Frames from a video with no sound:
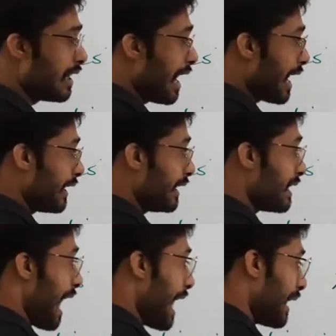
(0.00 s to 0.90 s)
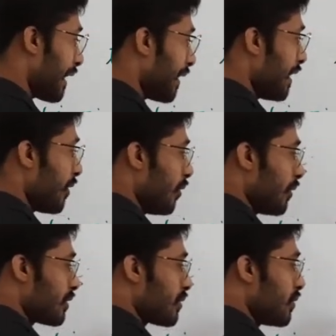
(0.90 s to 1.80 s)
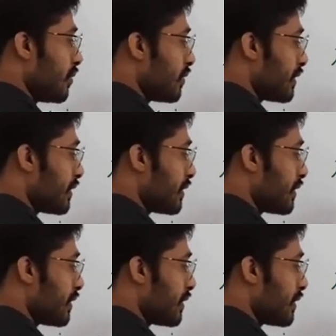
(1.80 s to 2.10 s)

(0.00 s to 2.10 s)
and it directly goes to